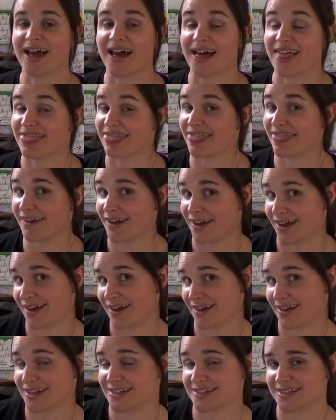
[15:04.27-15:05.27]
and
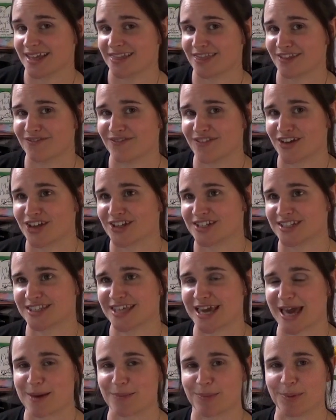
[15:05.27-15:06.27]
that is then the first
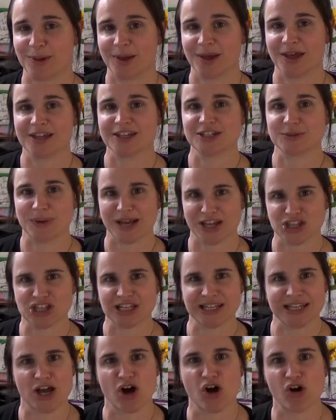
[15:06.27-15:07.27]
step to
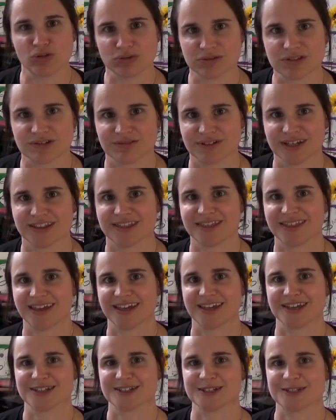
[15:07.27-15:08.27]
actually altering
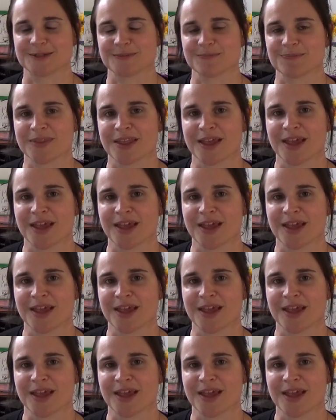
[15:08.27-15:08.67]
things.